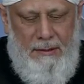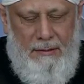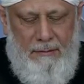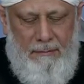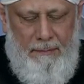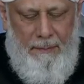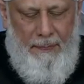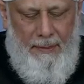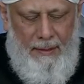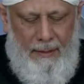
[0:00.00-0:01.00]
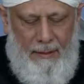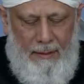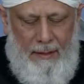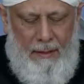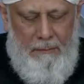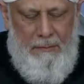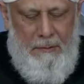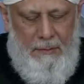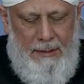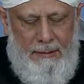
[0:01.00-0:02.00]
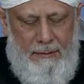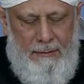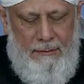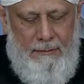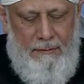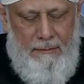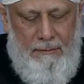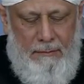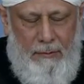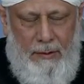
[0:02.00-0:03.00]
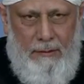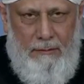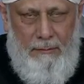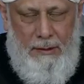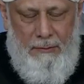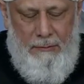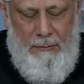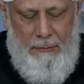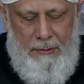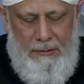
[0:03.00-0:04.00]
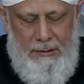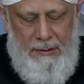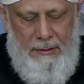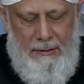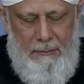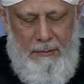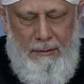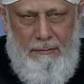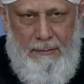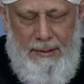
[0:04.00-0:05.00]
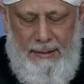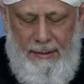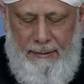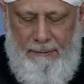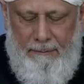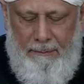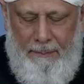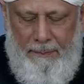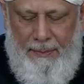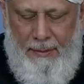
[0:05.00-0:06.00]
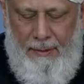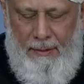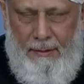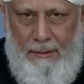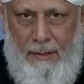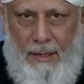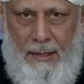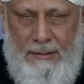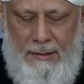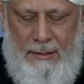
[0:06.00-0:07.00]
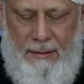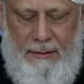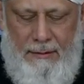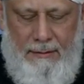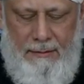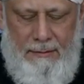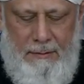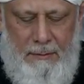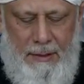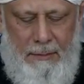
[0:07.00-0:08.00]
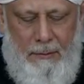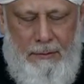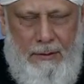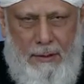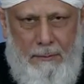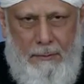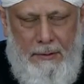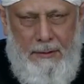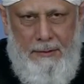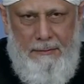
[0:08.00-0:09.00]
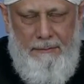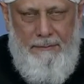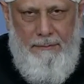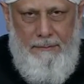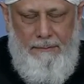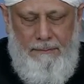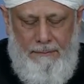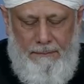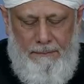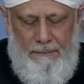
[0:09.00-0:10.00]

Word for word: so, I present uh, one example, one extract uh, for this purpose, so that each one of us becomes the one who fulfills the requirements of his Bai'at.